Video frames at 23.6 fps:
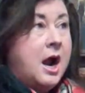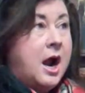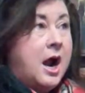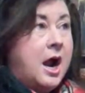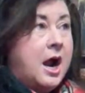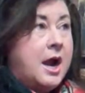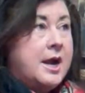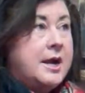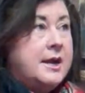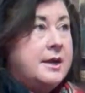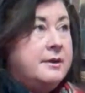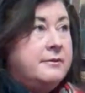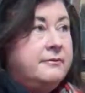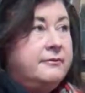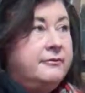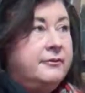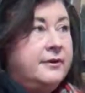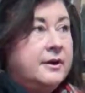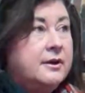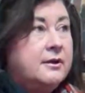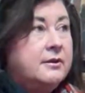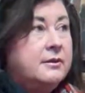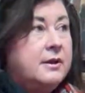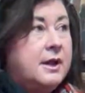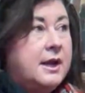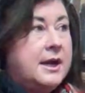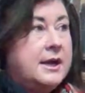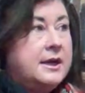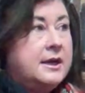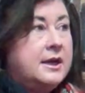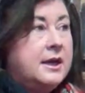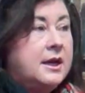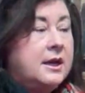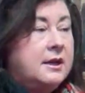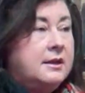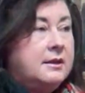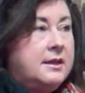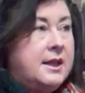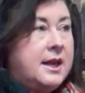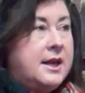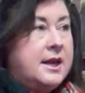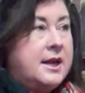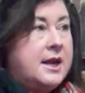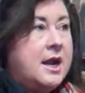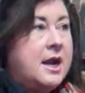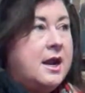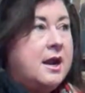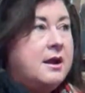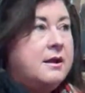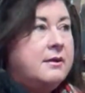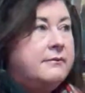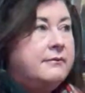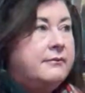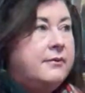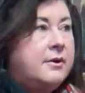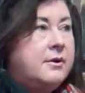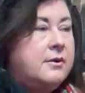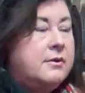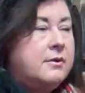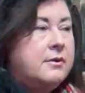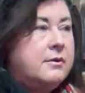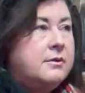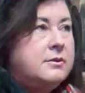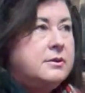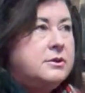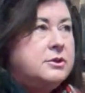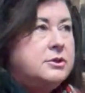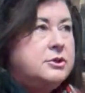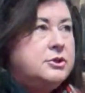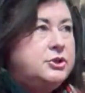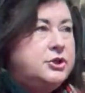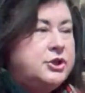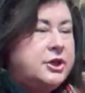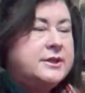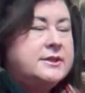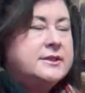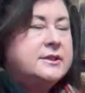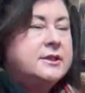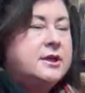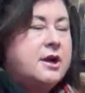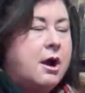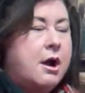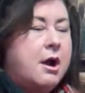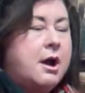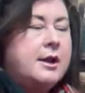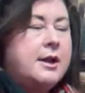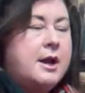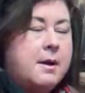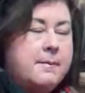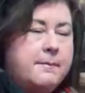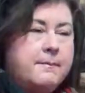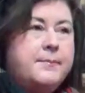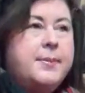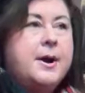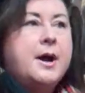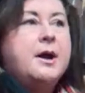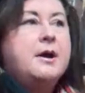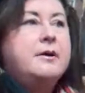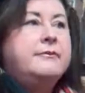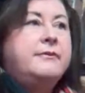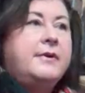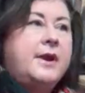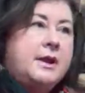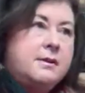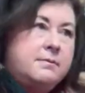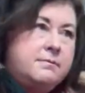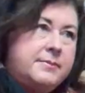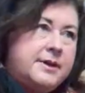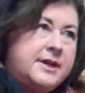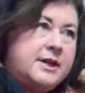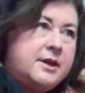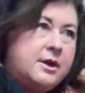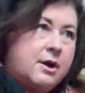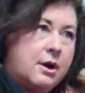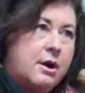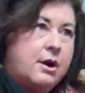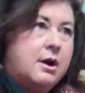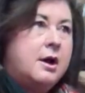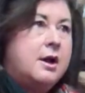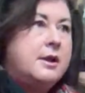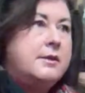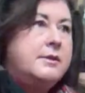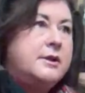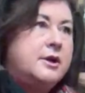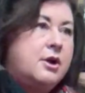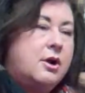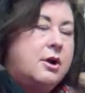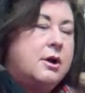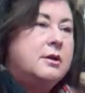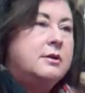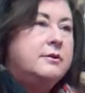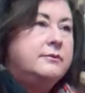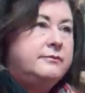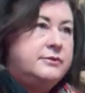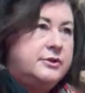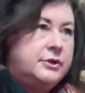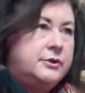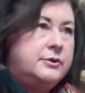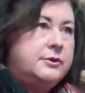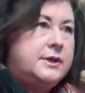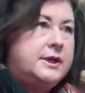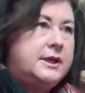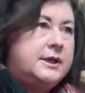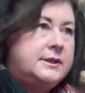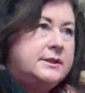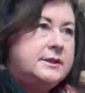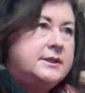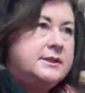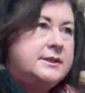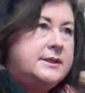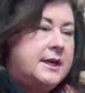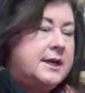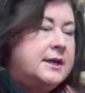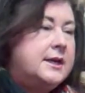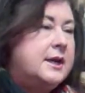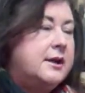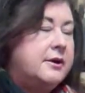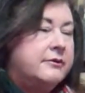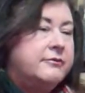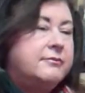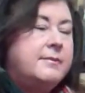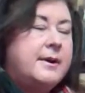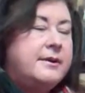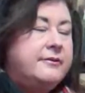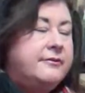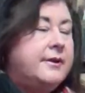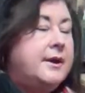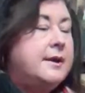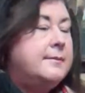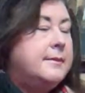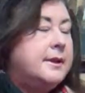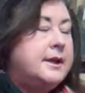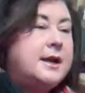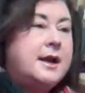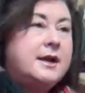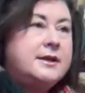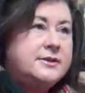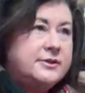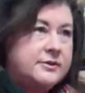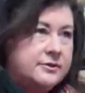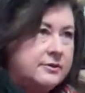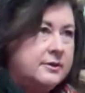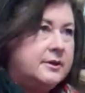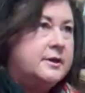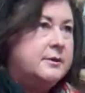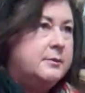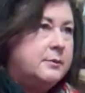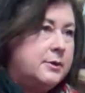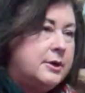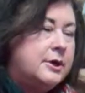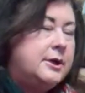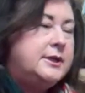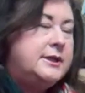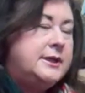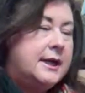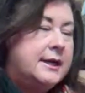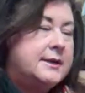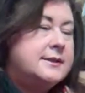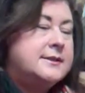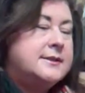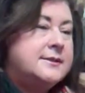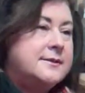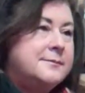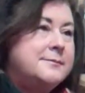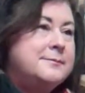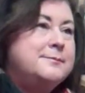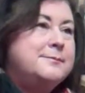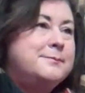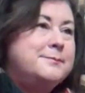I feel like they have just gone above and beyond the call of duty to take care of my family. I certainly would, yes.